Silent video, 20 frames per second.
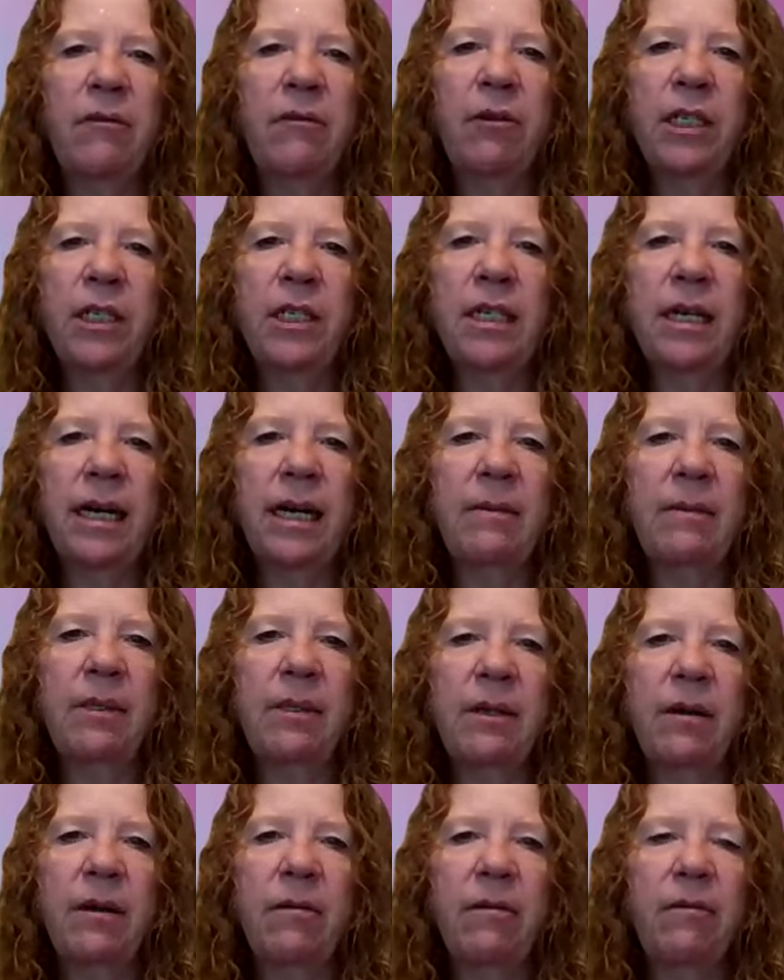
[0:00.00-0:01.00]
different
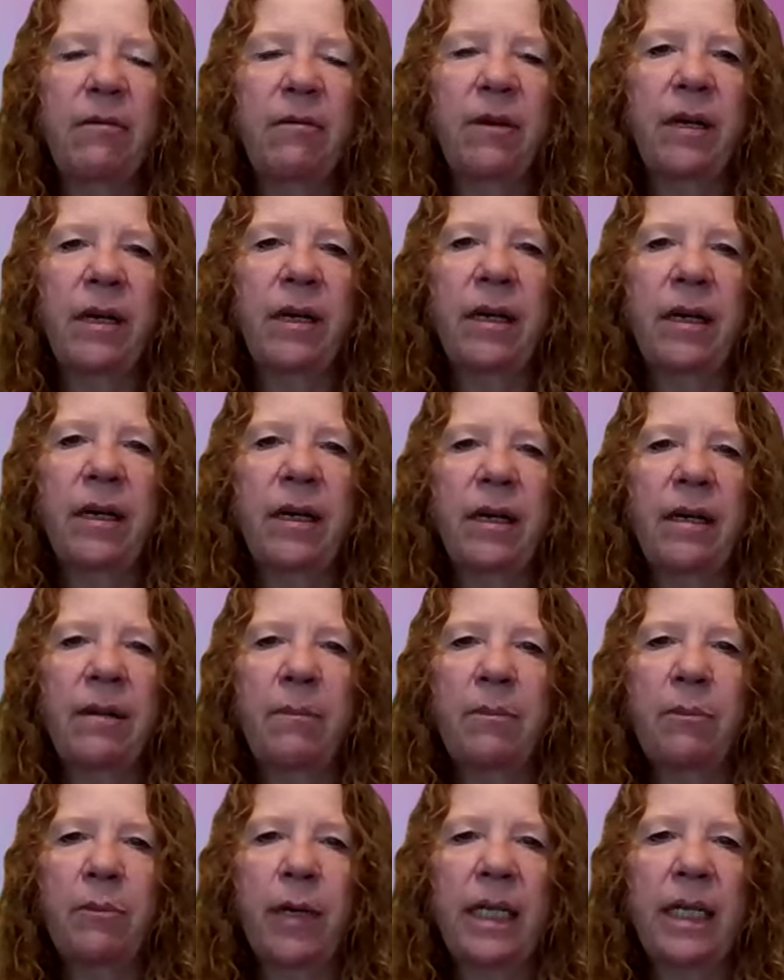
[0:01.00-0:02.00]
types of
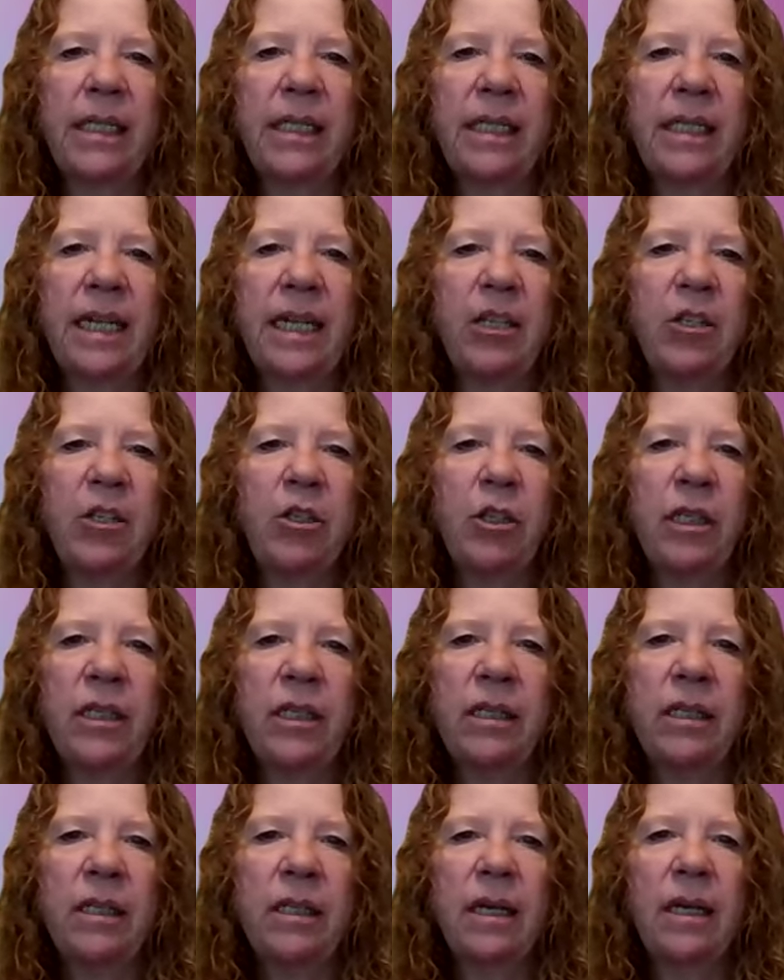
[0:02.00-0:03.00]

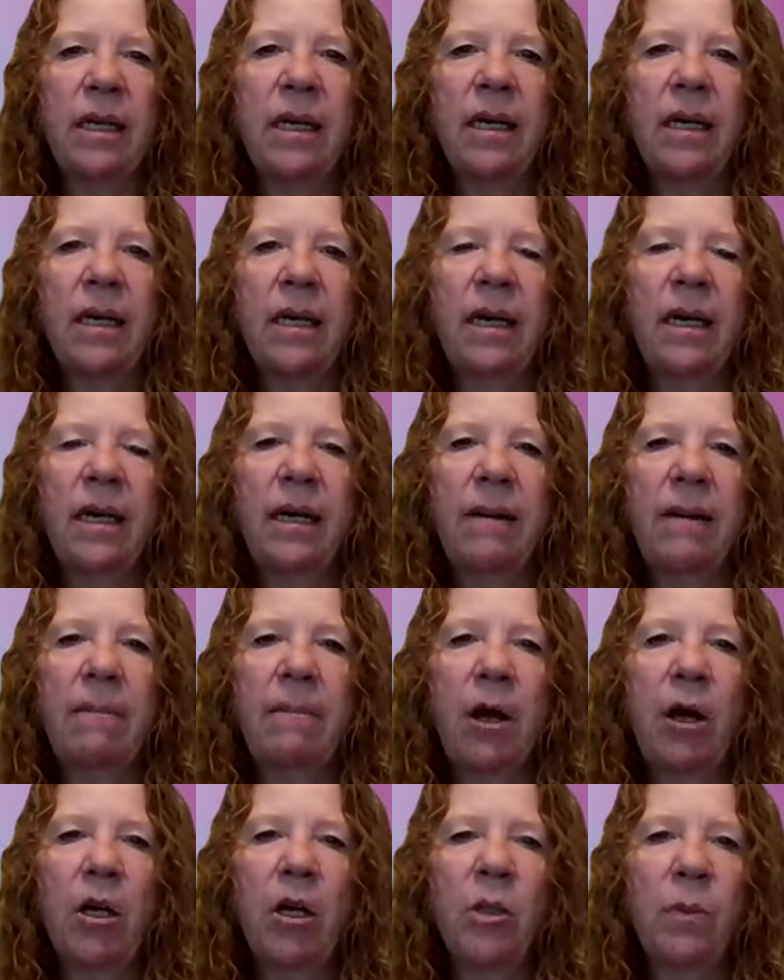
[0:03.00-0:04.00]
presentations.
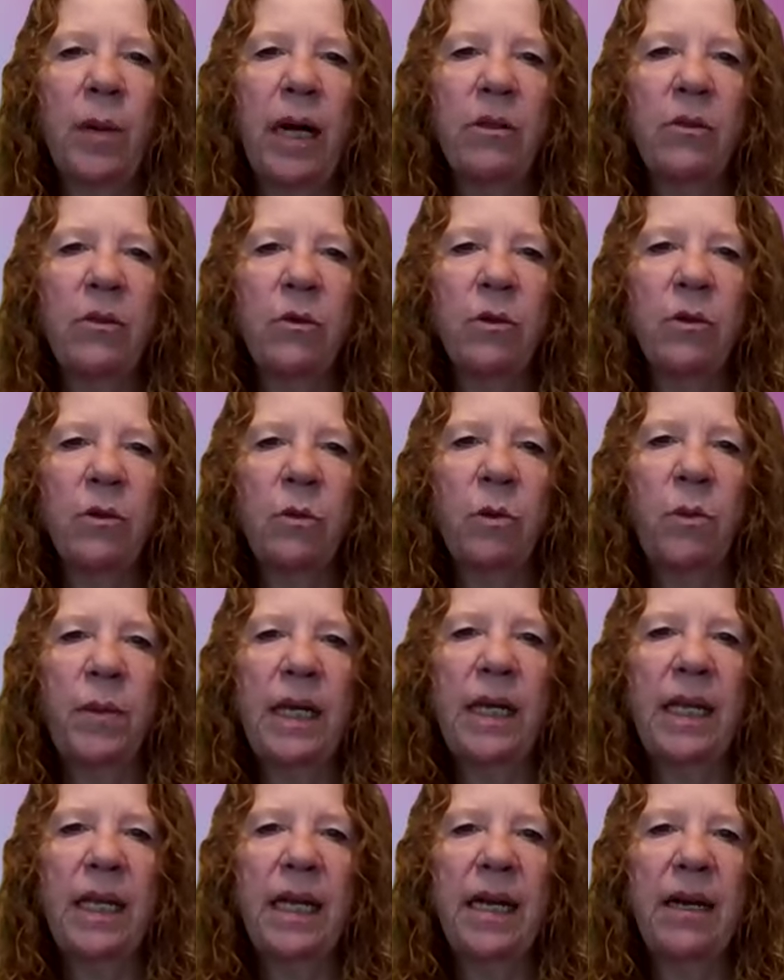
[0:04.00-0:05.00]
Our sponsors will
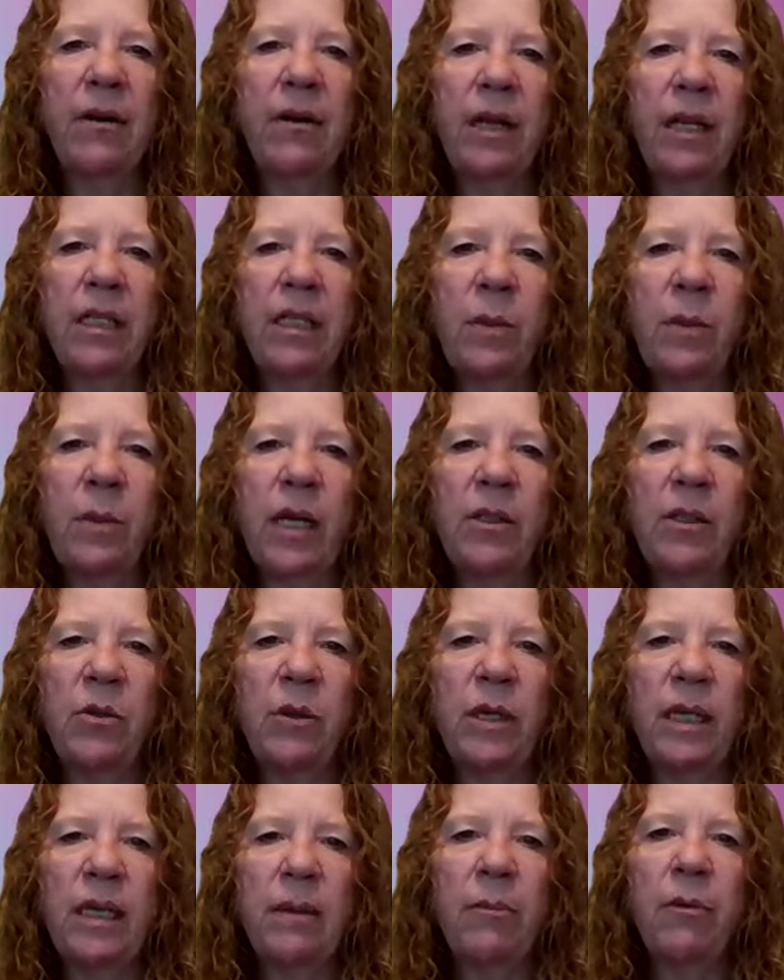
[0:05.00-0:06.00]
be there that's
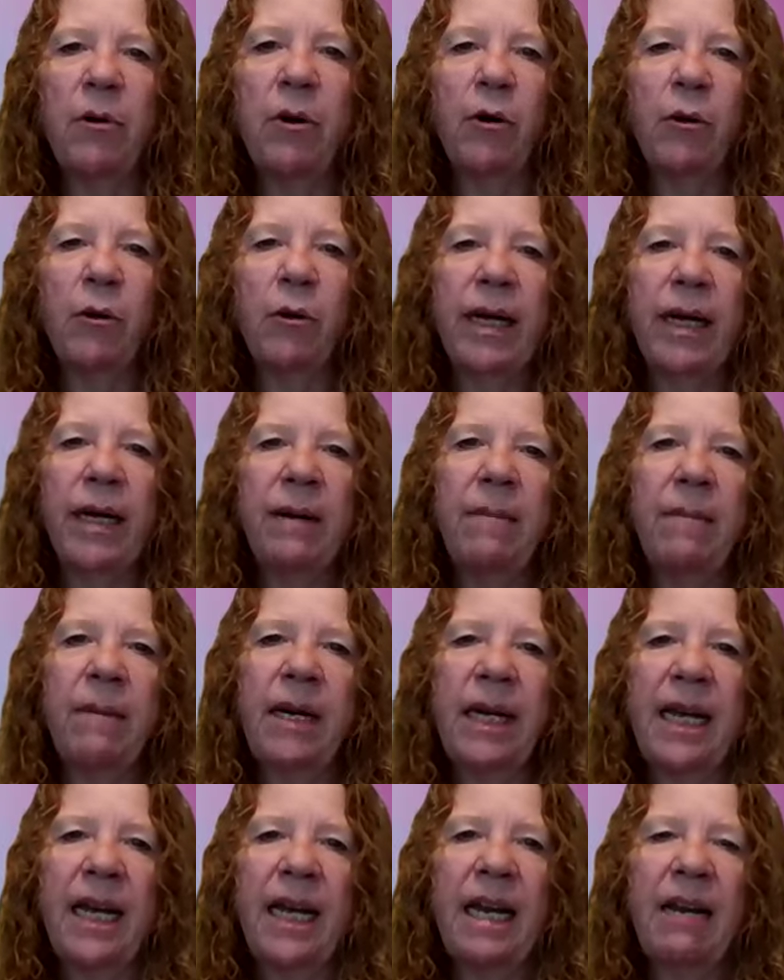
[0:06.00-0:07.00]
sponsoring the program.
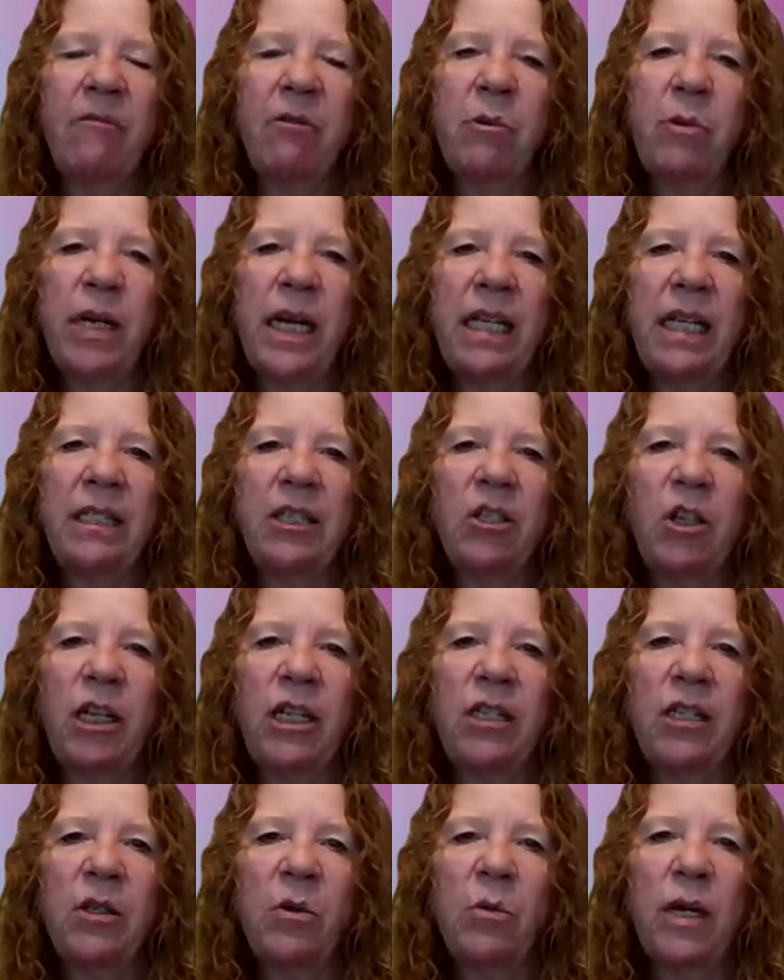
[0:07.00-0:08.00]
Again, everyone has a
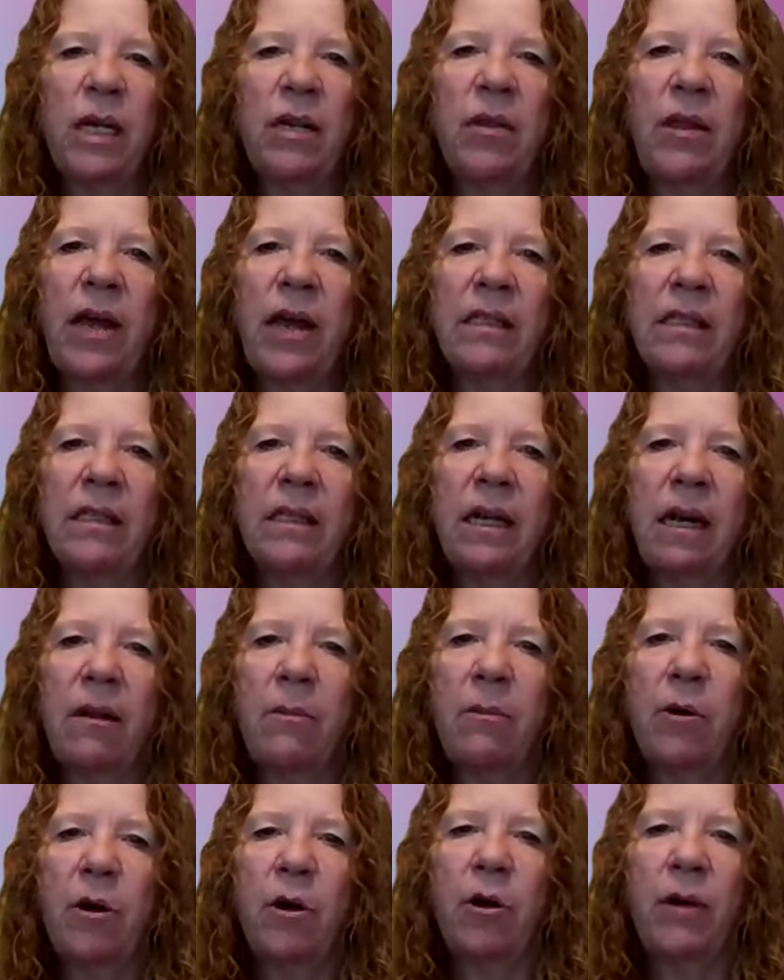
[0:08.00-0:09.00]
chance to win
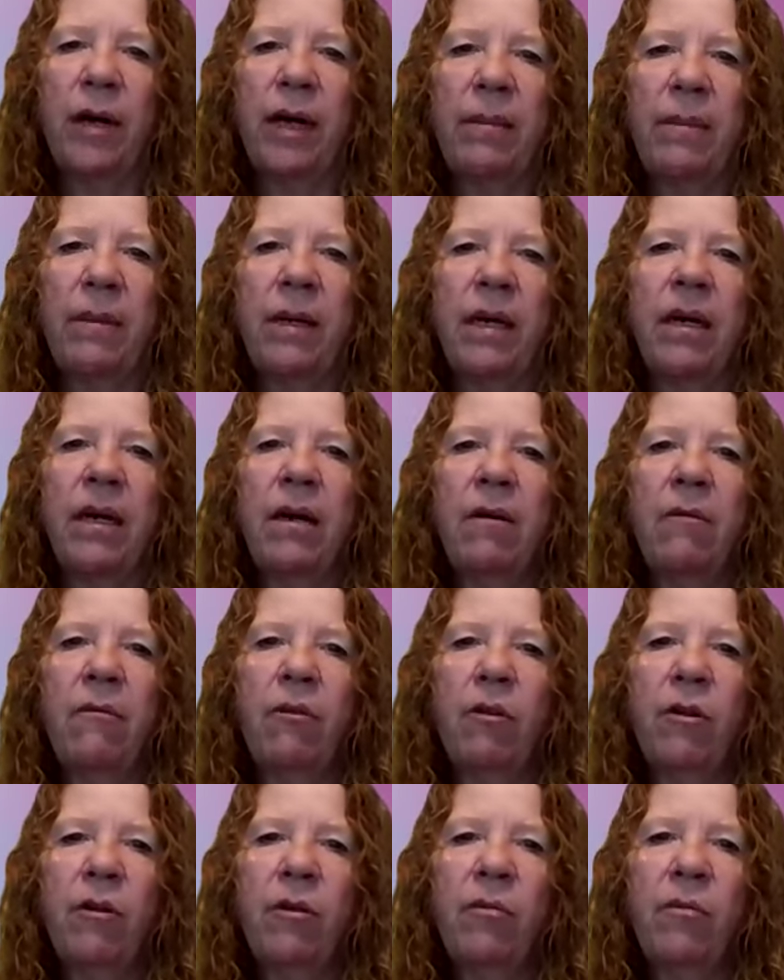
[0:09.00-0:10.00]
$1,000 program
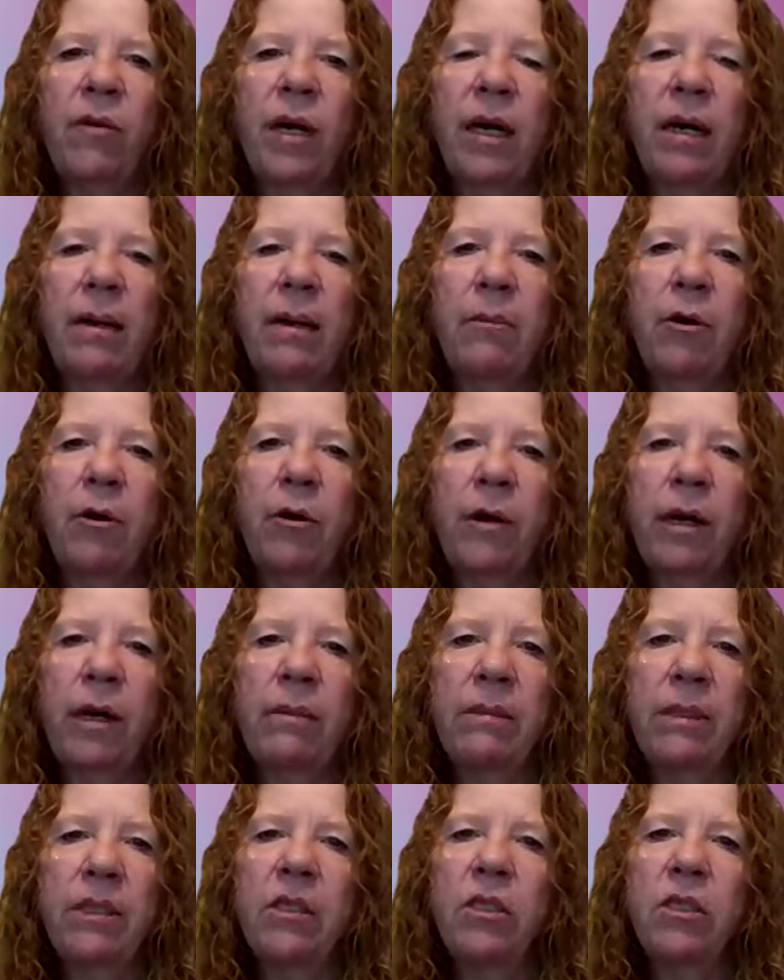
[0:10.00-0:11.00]
full of
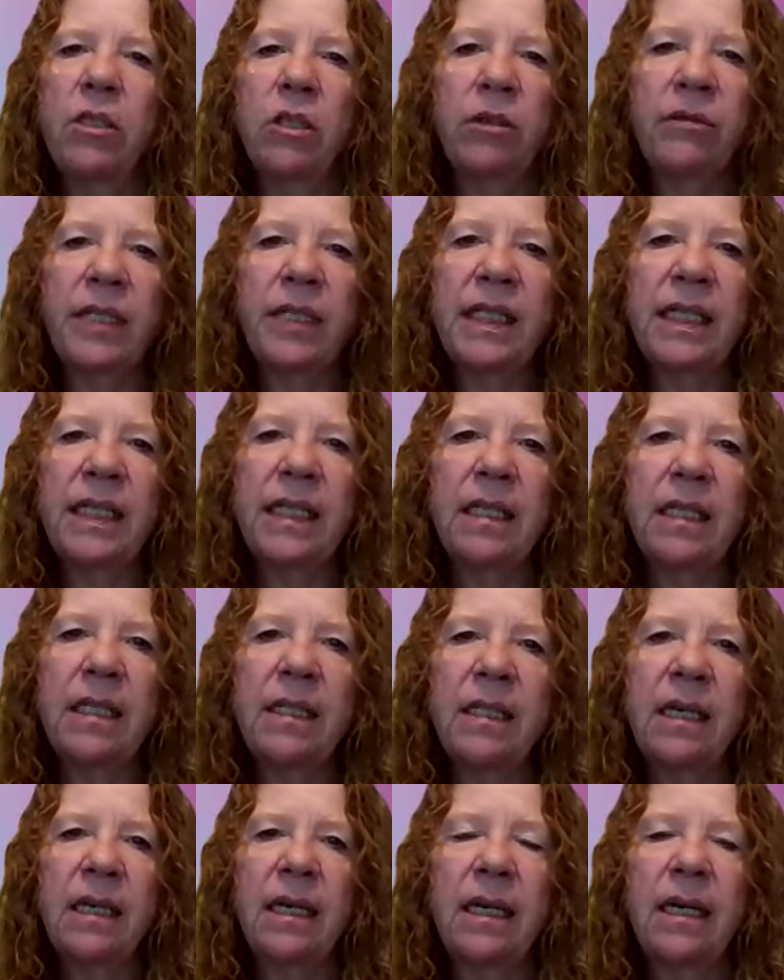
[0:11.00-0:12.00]
programs and
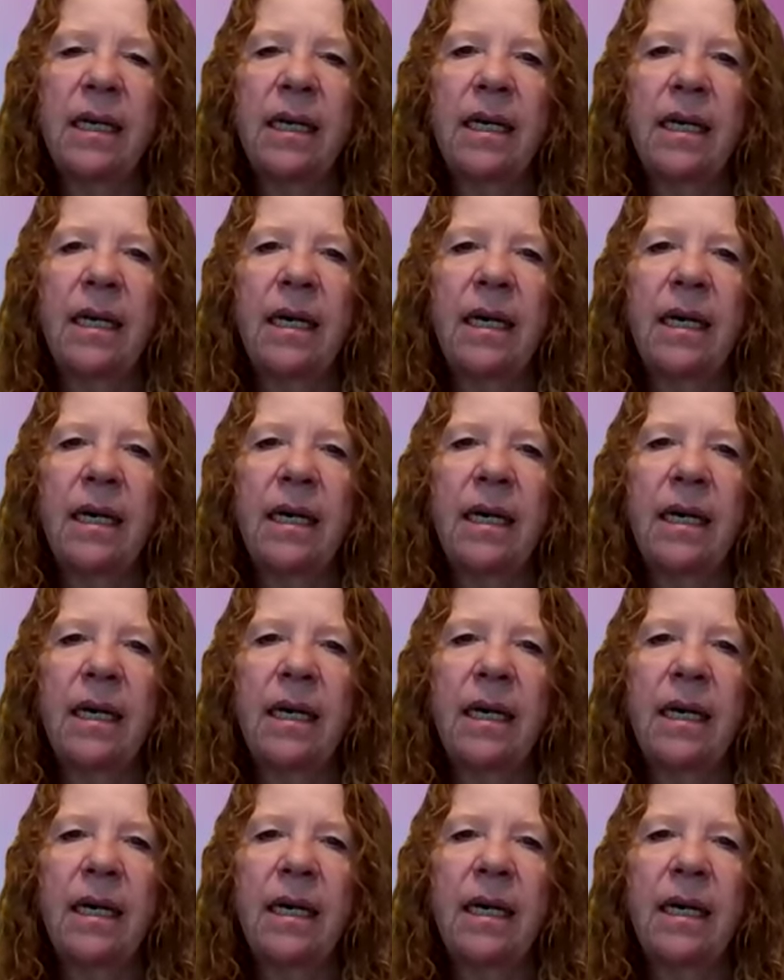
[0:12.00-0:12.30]
services